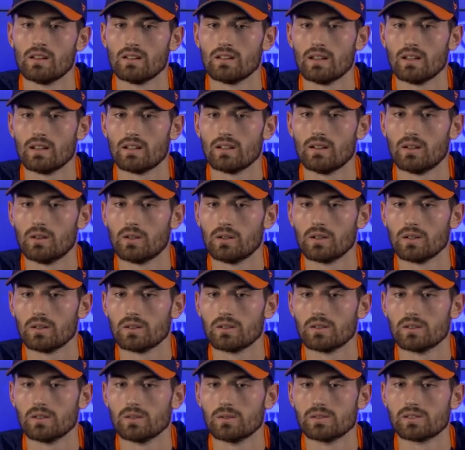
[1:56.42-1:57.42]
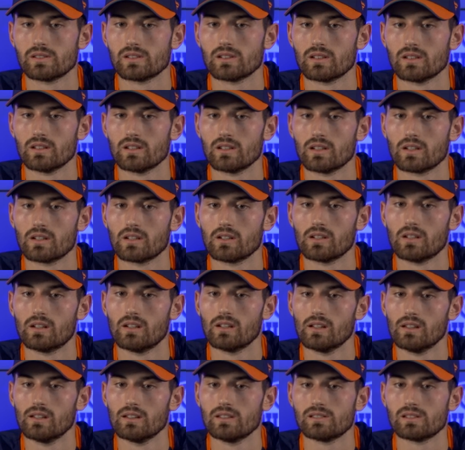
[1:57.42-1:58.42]
was
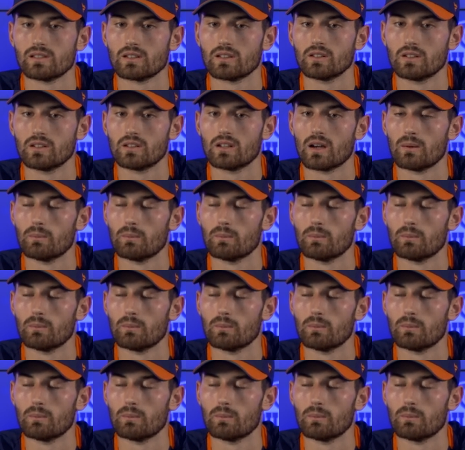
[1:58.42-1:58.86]
at least a good